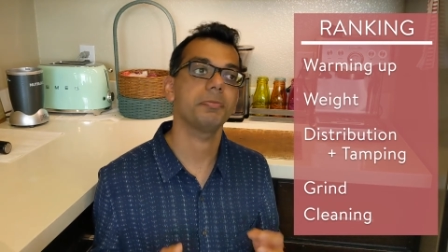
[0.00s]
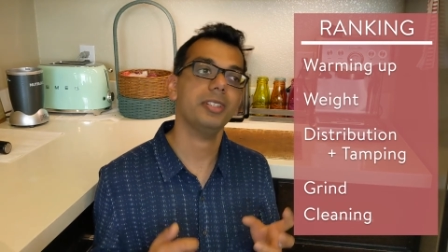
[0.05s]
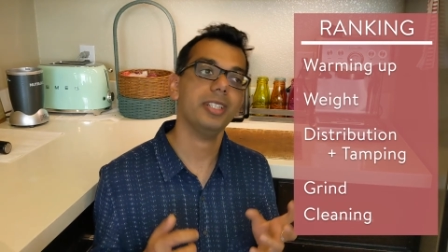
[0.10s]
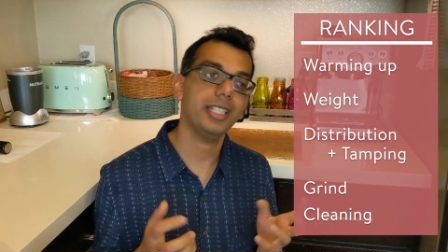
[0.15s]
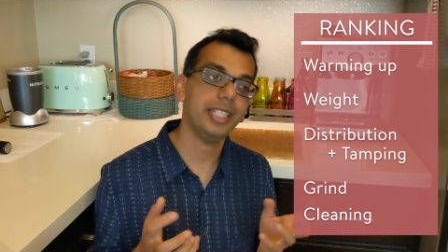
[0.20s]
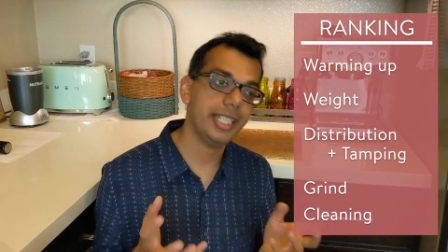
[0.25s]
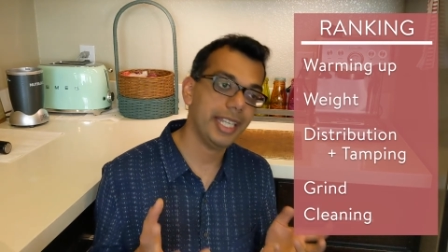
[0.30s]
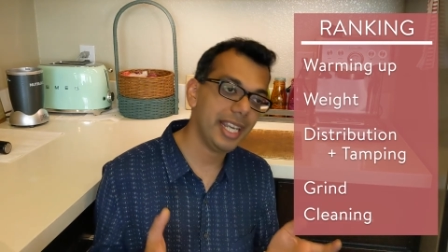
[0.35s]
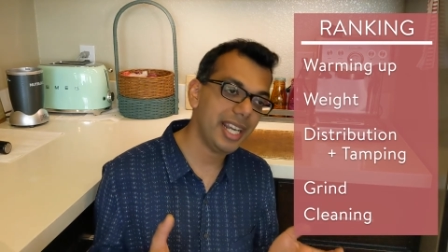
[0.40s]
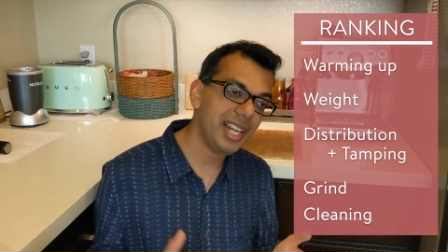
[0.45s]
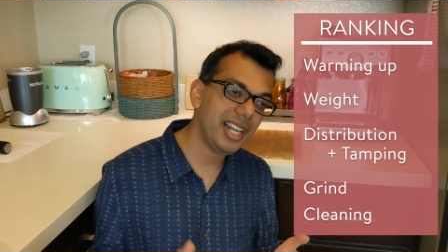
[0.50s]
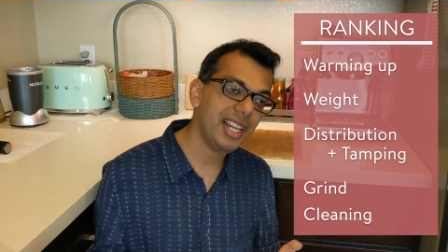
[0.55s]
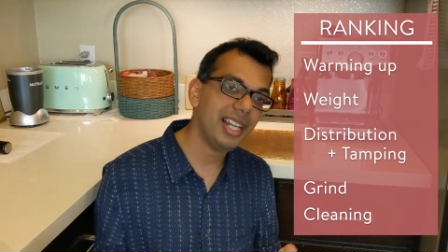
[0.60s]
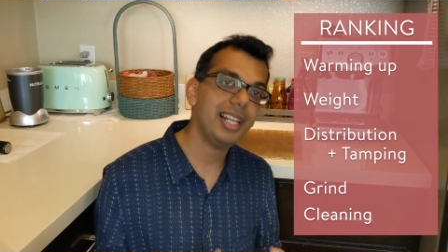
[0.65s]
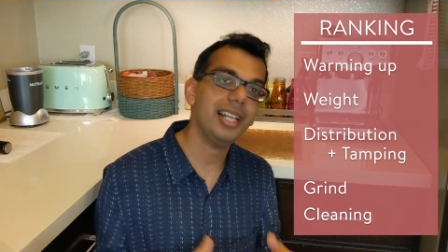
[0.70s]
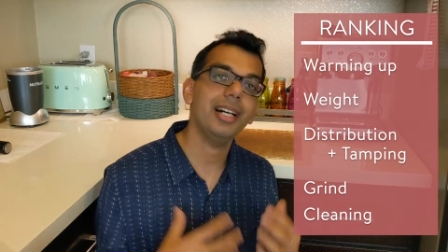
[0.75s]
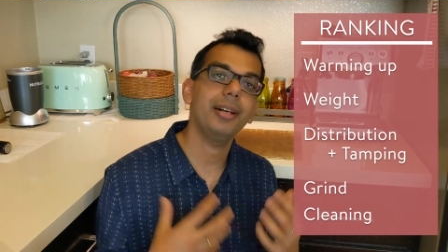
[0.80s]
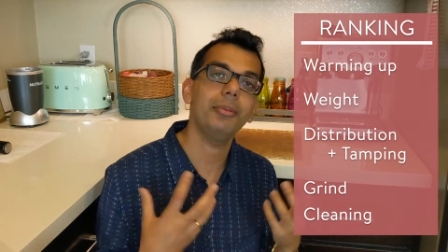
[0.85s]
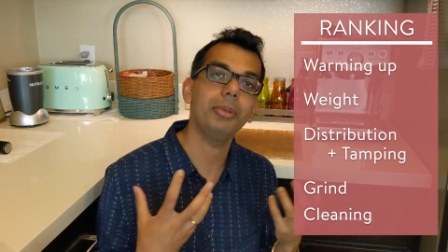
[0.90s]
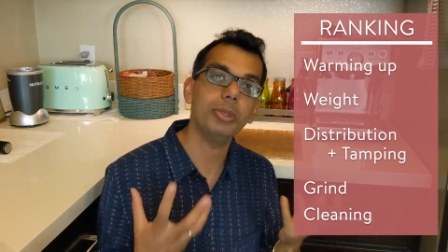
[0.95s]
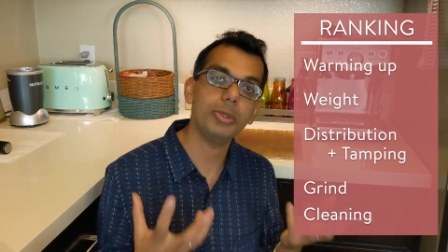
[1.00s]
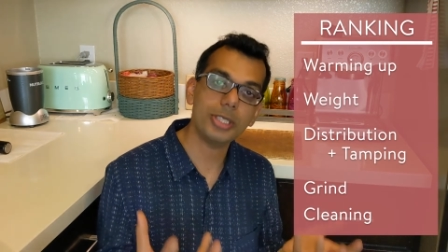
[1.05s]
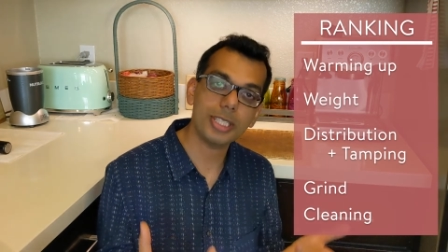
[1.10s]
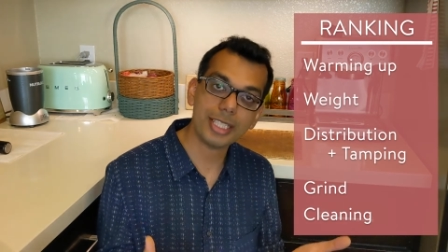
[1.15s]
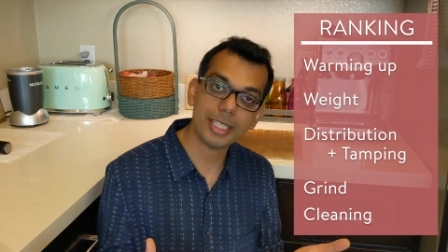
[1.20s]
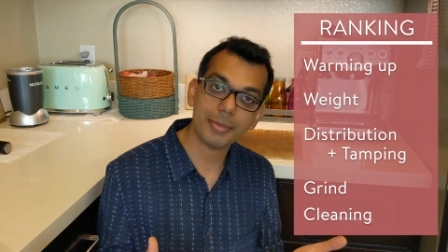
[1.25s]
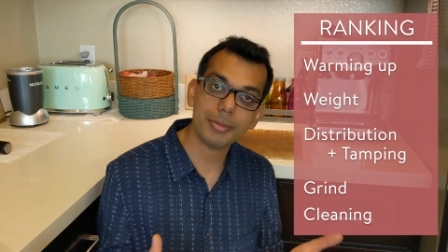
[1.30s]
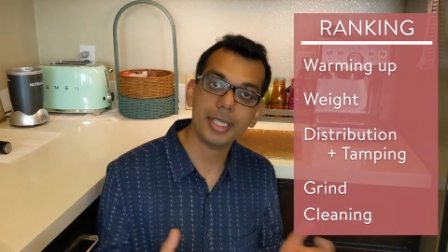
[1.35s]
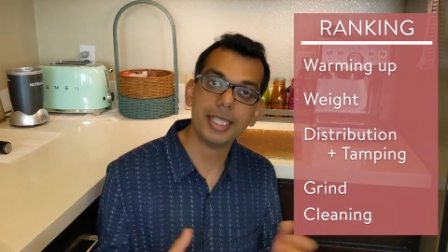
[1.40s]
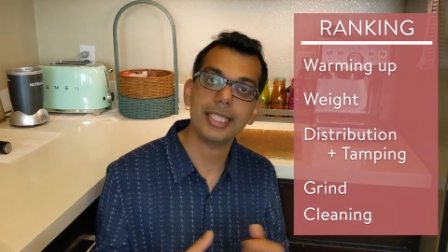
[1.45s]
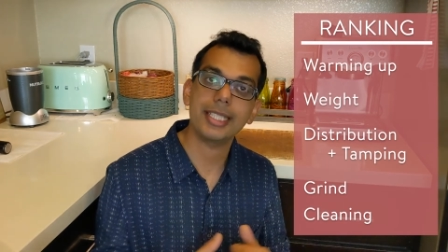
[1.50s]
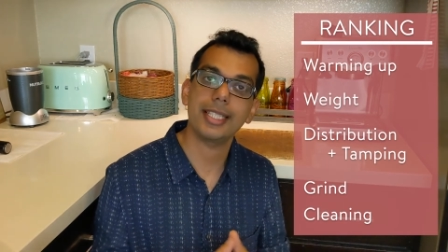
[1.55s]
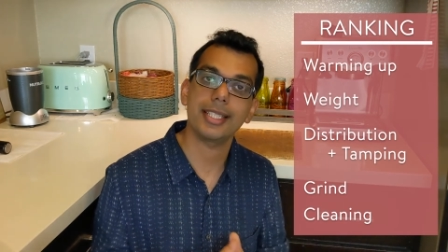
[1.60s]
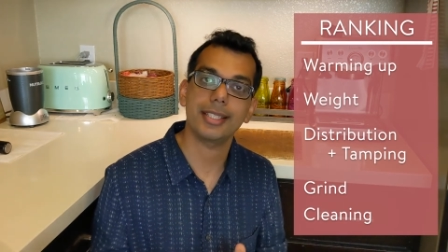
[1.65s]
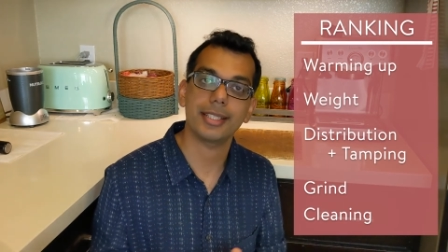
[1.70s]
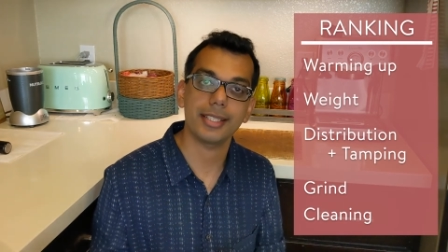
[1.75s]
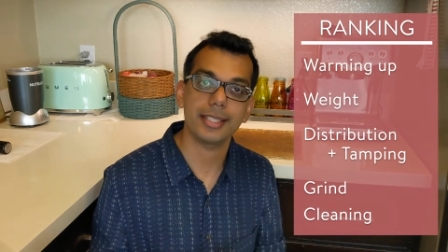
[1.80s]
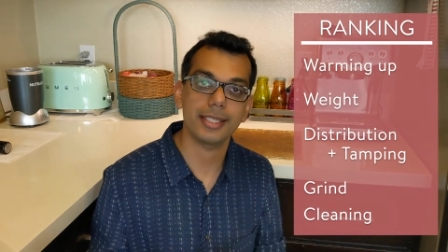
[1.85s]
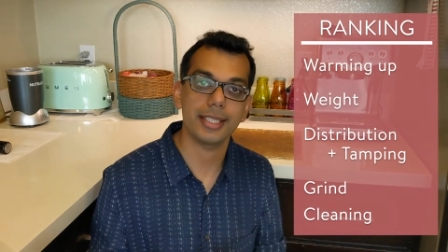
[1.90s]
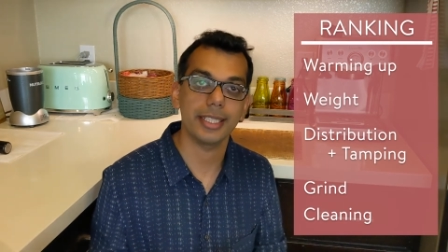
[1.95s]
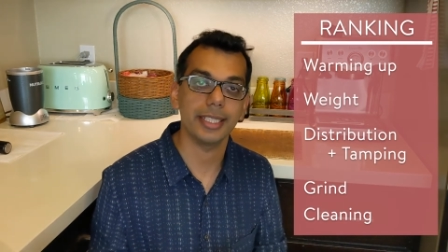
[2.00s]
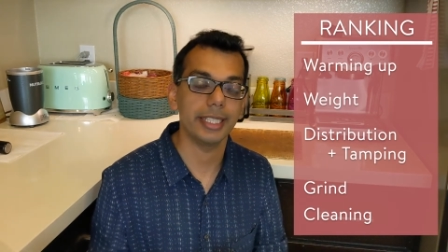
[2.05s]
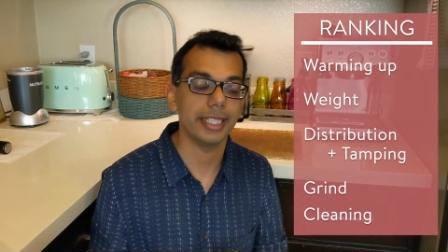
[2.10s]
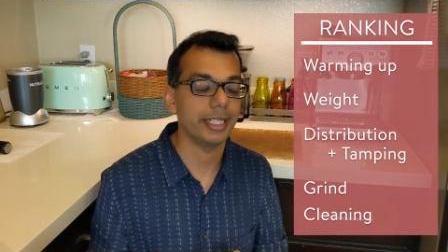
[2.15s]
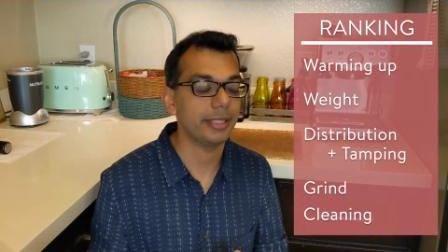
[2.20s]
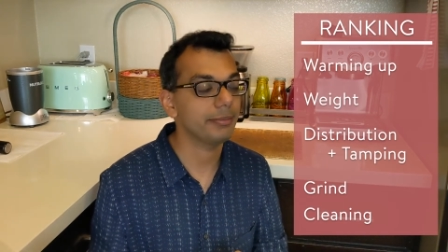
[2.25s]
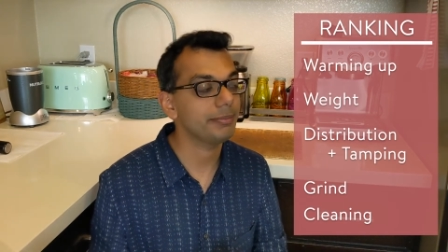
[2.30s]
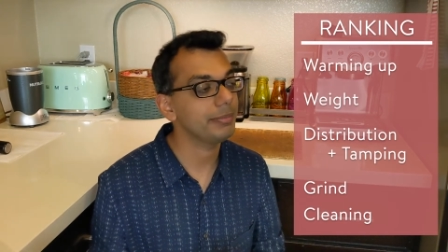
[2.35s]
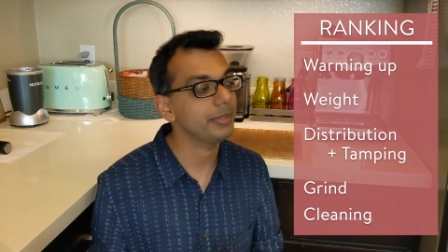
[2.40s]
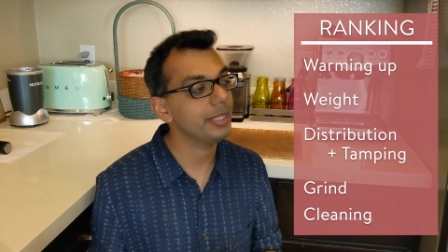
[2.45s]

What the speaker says: Yeah, I'm losing some consistency there.